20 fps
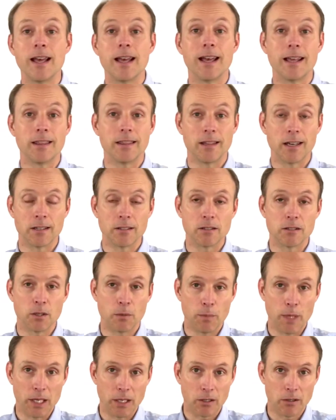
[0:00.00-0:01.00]
and thus their
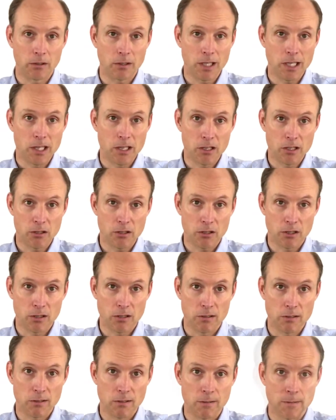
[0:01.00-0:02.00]
medical
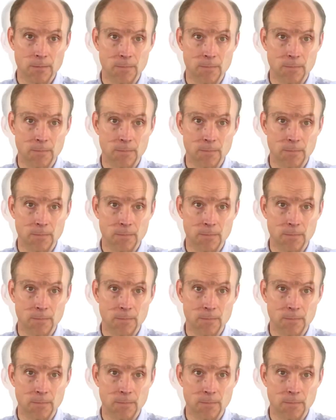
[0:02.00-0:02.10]
conditions.